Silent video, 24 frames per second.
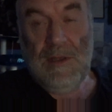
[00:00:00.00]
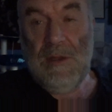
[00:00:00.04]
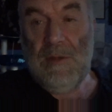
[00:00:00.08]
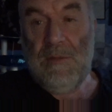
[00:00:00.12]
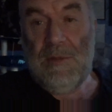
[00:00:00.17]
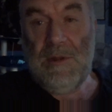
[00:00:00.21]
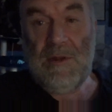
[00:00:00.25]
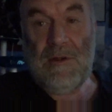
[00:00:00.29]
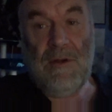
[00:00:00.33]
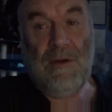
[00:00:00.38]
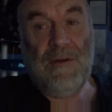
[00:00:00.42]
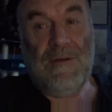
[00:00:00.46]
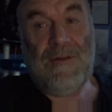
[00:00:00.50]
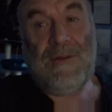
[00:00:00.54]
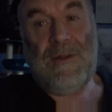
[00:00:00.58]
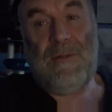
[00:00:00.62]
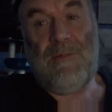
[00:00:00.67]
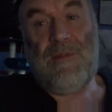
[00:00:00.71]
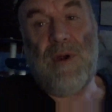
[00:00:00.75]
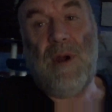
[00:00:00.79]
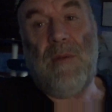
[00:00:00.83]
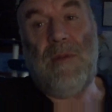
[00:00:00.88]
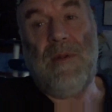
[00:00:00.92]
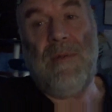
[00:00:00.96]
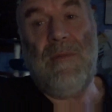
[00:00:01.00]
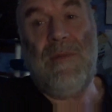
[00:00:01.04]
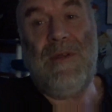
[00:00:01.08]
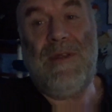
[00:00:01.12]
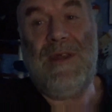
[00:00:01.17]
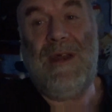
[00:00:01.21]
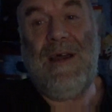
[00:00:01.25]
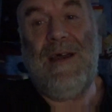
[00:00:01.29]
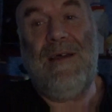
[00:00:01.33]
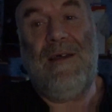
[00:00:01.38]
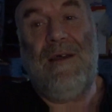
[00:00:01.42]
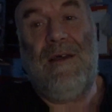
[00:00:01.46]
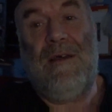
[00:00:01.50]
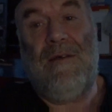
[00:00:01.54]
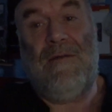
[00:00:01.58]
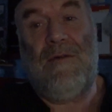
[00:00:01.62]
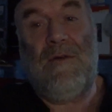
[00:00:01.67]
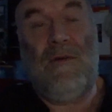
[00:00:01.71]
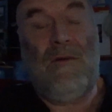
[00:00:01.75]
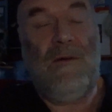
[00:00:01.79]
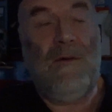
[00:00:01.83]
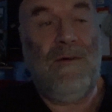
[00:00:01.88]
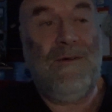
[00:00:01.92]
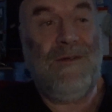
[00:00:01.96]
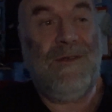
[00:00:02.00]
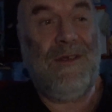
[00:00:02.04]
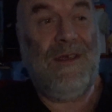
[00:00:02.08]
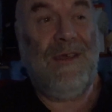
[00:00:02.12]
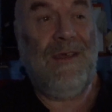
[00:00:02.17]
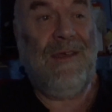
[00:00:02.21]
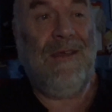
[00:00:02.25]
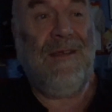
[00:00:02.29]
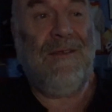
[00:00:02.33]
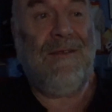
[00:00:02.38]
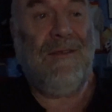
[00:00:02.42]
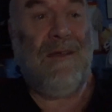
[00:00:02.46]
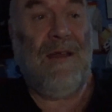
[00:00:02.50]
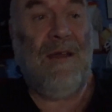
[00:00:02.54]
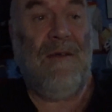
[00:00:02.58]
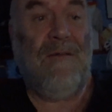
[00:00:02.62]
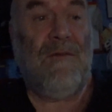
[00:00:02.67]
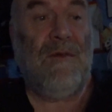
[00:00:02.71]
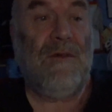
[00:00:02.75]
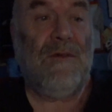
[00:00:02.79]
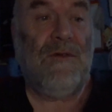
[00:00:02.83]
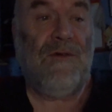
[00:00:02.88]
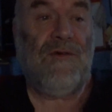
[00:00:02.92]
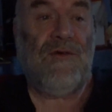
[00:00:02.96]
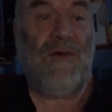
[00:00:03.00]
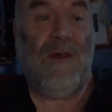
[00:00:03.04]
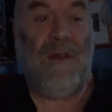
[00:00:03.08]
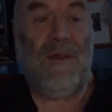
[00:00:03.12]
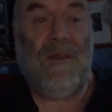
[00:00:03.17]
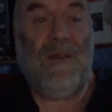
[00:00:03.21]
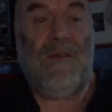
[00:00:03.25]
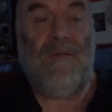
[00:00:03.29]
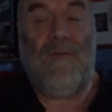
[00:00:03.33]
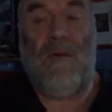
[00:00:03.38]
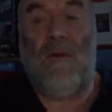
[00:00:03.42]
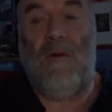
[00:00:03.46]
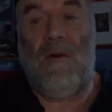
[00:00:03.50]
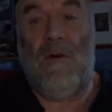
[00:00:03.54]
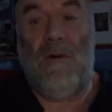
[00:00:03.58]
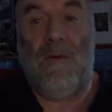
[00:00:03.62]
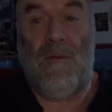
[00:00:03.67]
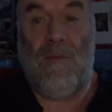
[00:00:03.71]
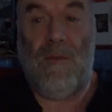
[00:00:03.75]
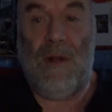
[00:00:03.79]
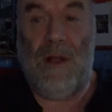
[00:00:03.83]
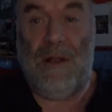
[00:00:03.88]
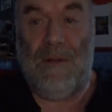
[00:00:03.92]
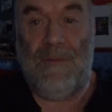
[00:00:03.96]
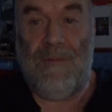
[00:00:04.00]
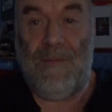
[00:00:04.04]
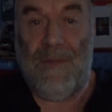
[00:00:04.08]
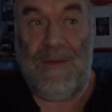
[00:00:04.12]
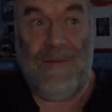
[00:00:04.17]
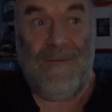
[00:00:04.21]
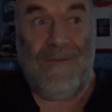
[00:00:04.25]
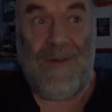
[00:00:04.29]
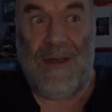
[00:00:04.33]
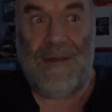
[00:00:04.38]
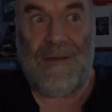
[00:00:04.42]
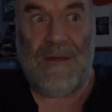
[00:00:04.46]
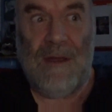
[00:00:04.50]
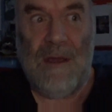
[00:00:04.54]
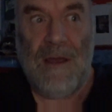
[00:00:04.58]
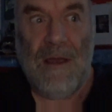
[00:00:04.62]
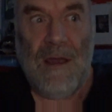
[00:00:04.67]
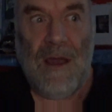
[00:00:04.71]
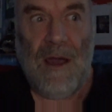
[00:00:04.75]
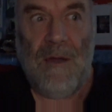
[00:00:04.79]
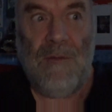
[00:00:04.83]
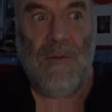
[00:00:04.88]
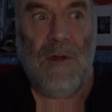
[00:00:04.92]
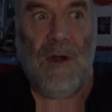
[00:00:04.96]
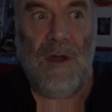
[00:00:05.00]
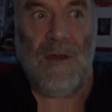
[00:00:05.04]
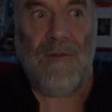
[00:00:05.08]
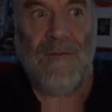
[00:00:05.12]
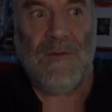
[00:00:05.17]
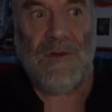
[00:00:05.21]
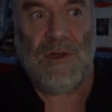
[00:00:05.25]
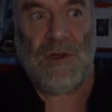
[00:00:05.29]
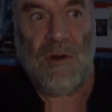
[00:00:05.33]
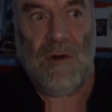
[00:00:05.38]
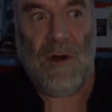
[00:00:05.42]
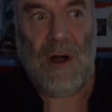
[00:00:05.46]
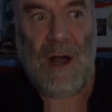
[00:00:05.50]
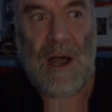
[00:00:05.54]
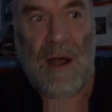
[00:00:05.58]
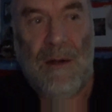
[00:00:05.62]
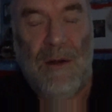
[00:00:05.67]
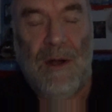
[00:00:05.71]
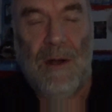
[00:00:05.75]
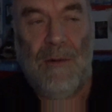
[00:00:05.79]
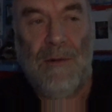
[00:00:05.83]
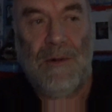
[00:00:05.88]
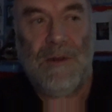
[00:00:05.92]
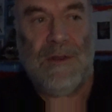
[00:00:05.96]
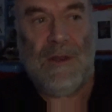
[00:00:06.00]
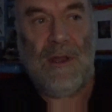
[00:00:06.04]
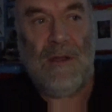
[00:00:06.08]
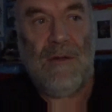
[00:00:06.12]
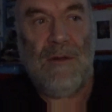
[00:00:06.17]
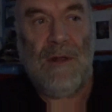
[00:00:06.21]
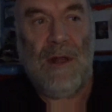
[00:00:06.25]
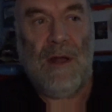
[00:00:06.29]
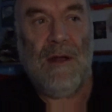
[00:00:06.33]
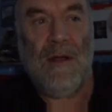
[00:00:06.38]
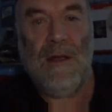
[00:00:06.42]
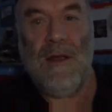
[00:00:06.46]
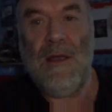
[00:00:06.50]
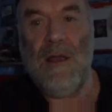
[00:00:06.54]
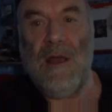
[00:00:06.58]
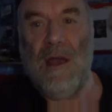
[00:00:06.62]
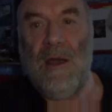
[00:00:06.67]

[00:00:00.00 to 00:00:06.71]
but of course the problem with that, of course, is I've got to transfer. Well, in fact, I'm not even sure how I would do that.